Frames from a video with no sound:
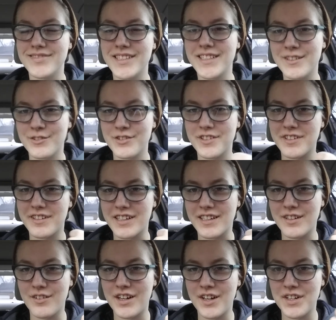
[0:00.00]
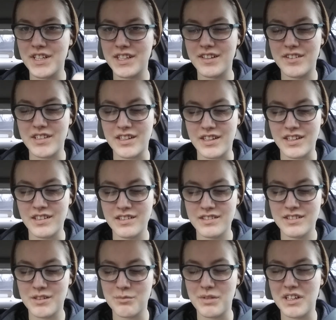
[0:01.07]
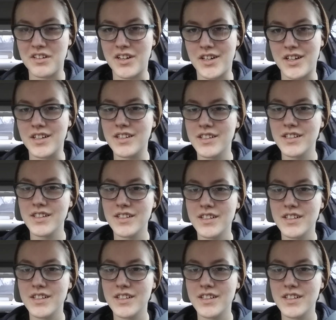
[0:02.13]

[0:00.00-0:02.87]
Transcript: thanks for sticking around and listening to me talk.